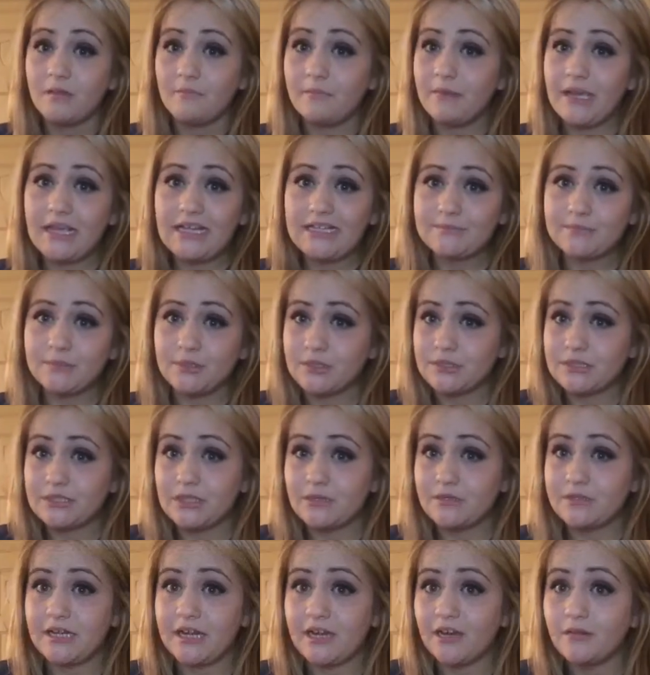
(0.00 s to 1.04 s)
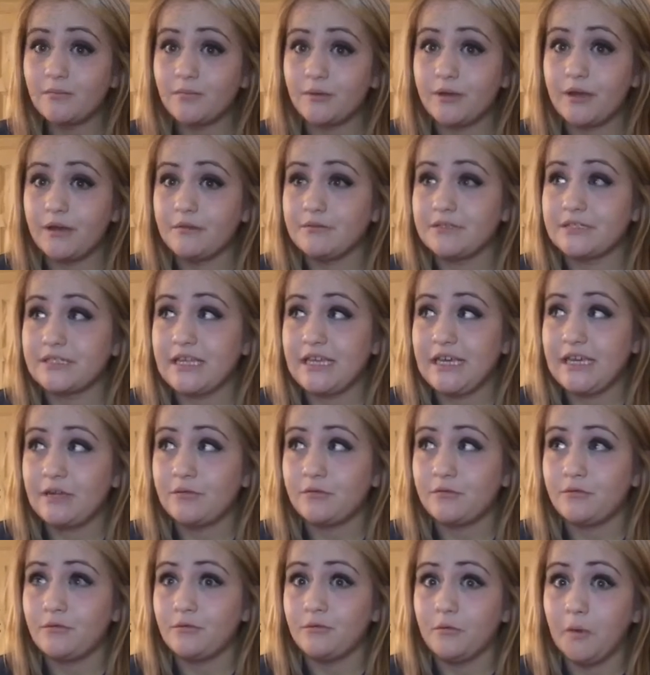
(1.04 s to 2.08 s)
my eczema was so terrible, I was like,
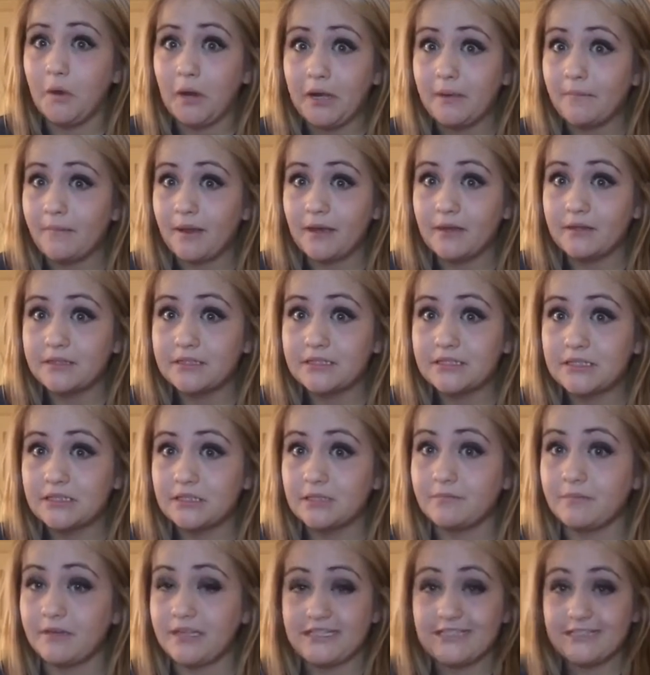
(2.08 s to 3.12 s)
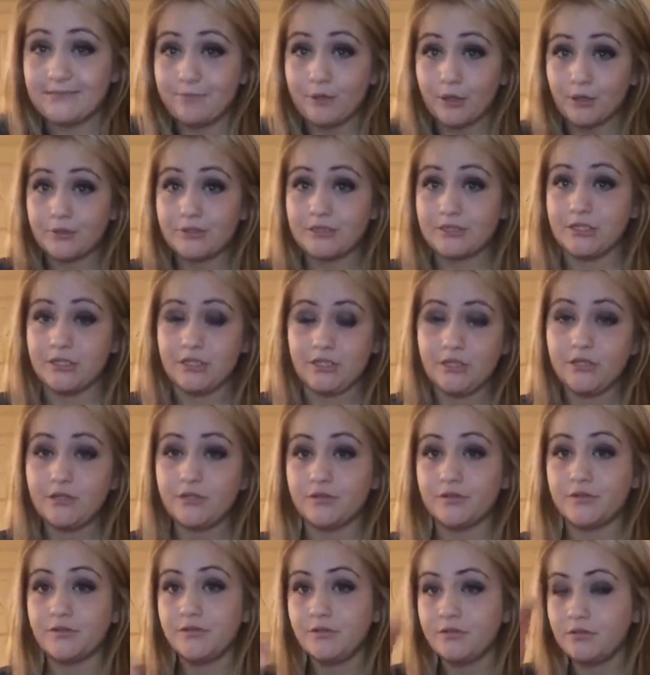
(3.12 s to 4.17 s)
what else am I supposed to
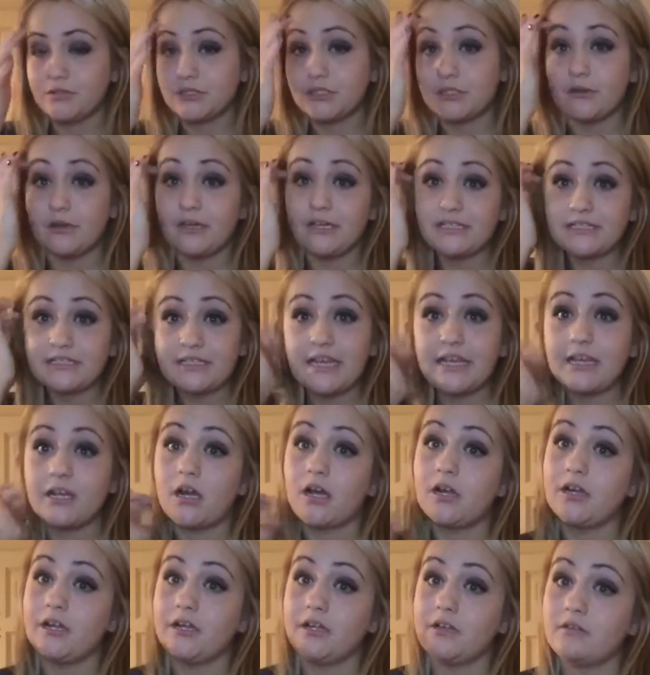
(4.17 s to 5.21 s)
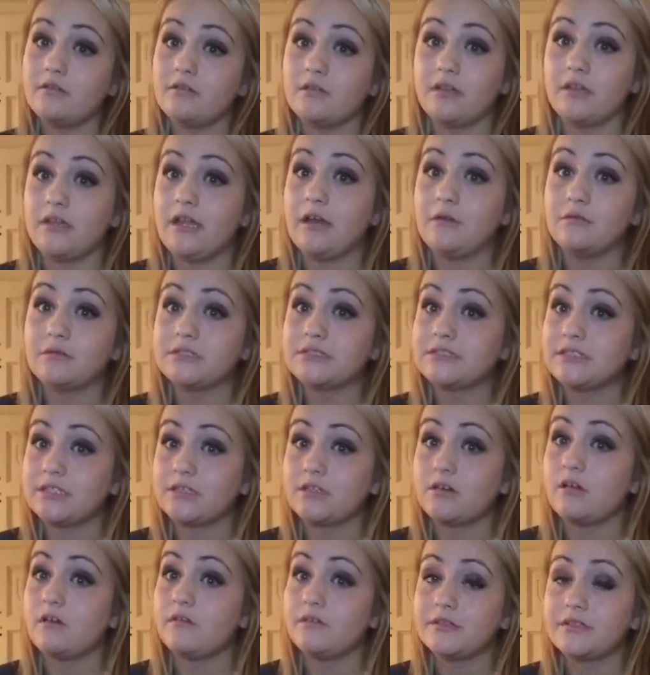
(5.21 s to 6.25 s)
do? So I stayed on it, and I was
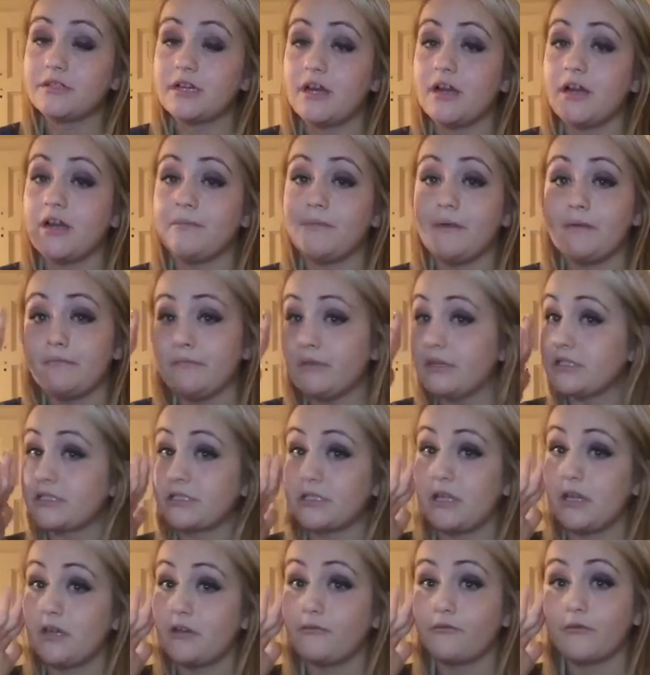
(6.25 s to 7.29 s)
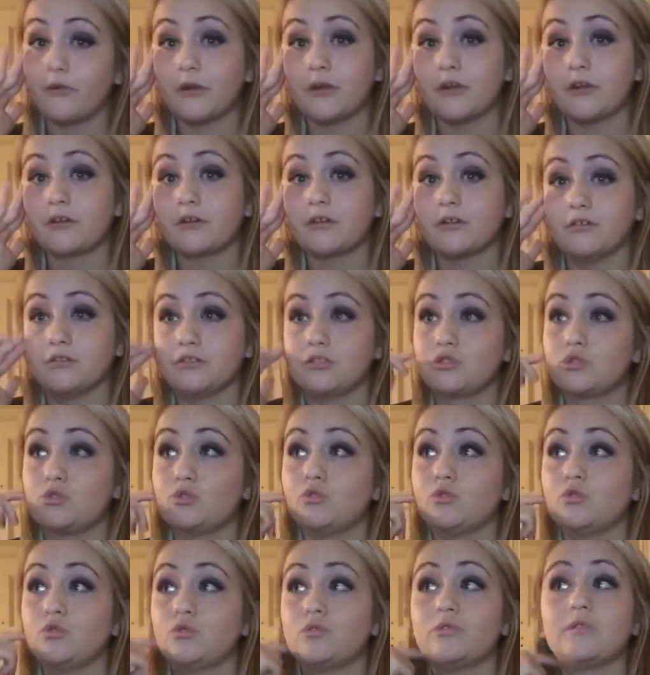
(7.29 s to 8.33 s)
sick all the time. I missed a lot of work and
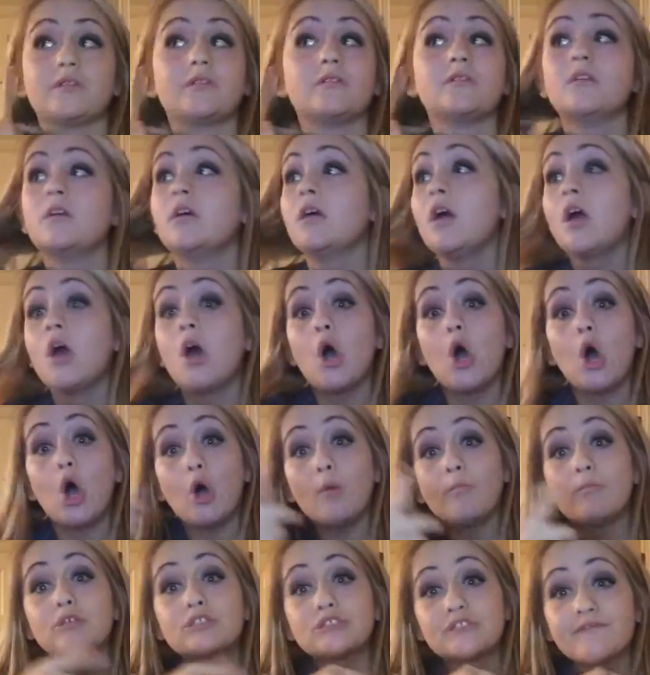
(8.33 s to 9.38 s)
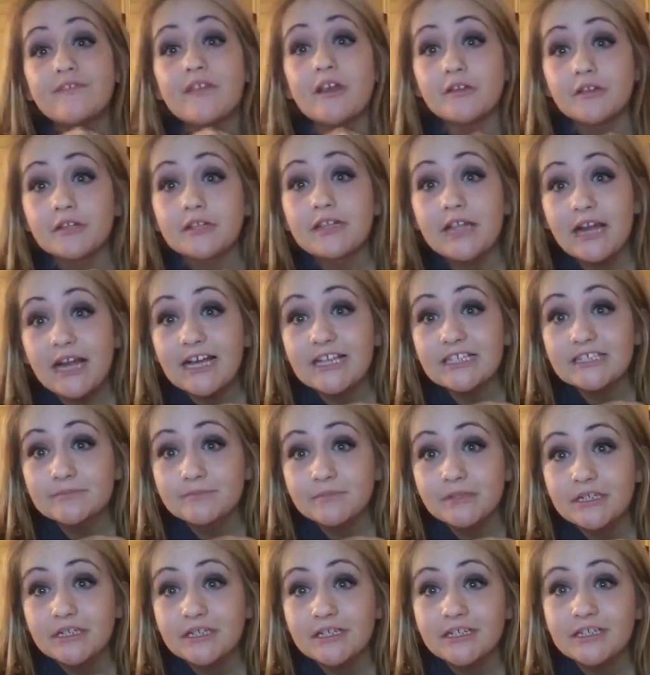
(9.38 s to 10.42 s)
school, and almost failed a class
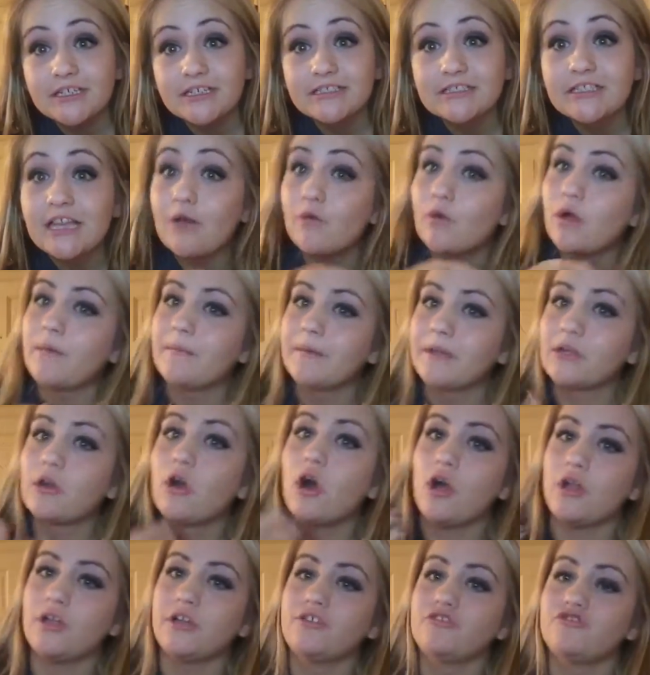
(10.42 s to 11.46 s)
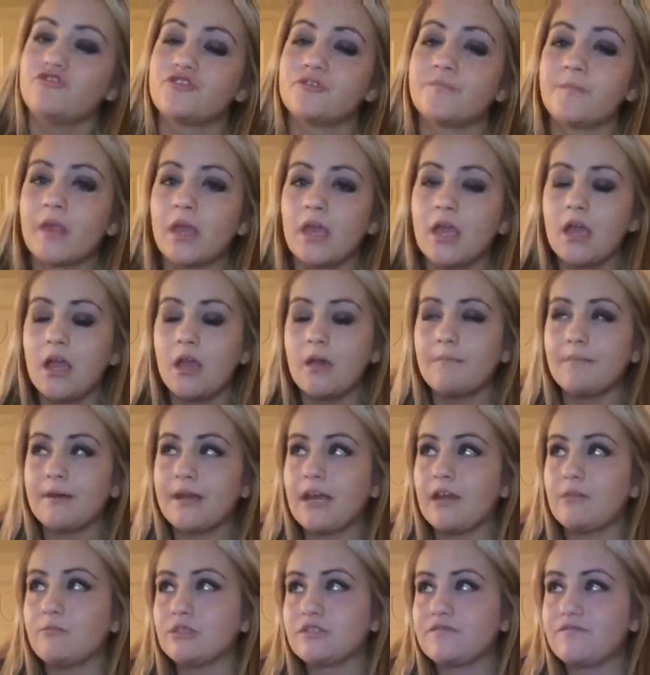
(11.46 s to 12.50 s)
because, well, I'm in college, but
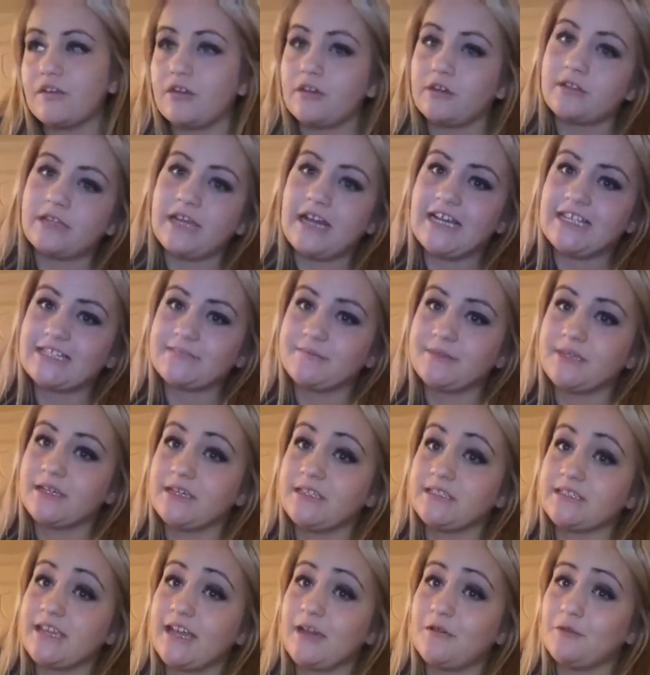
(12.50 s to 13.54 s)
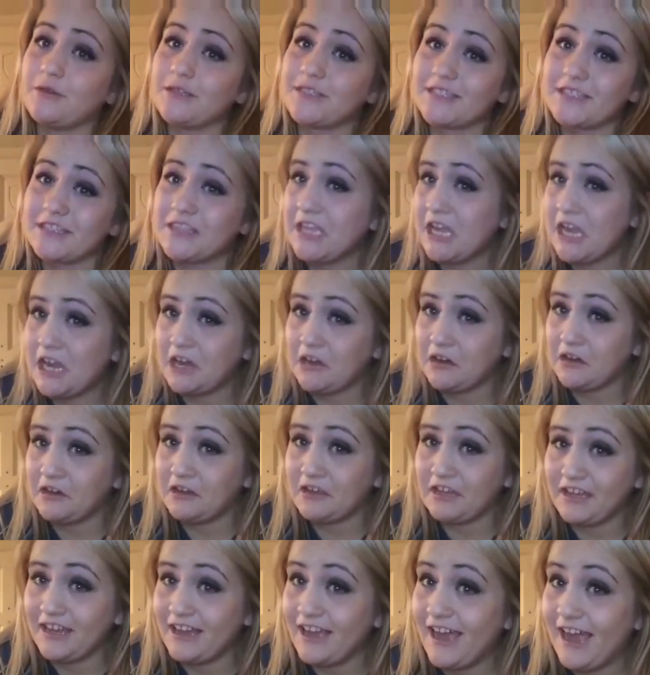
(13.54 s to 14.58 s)
I almost failed a class because I wasn't there
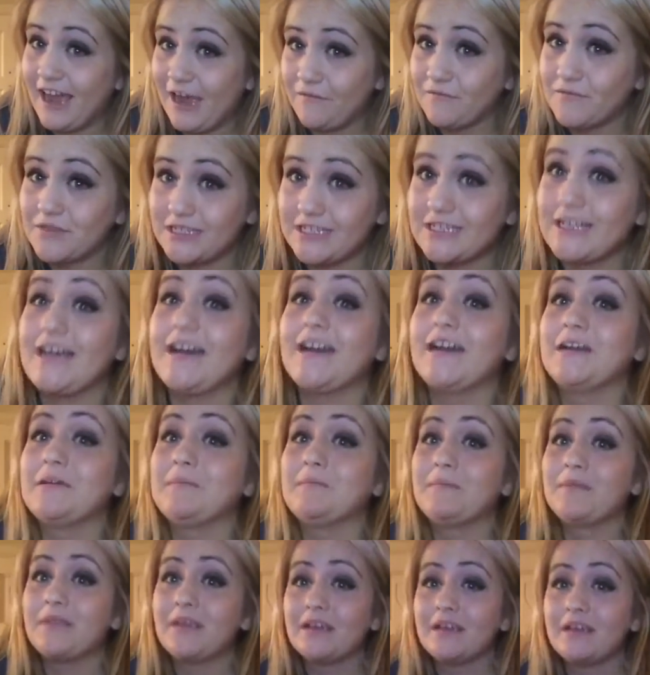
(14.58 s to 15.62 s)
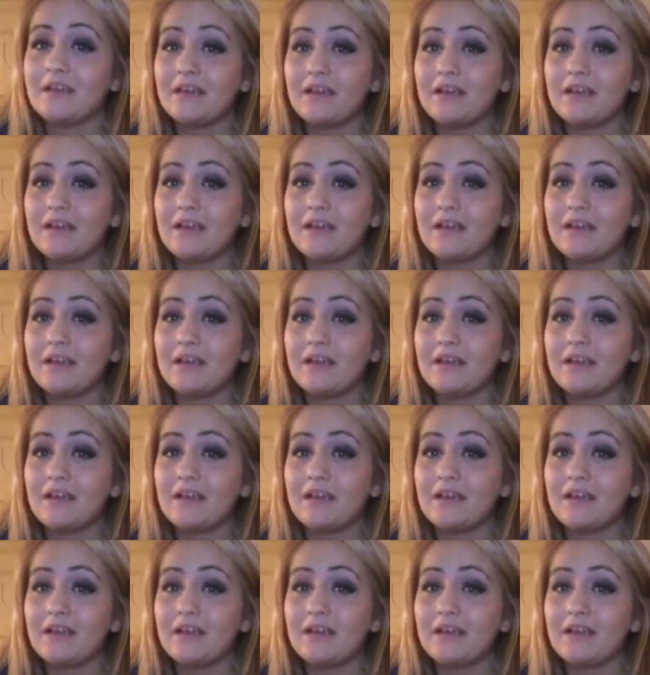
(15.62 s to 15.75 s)
like half the time.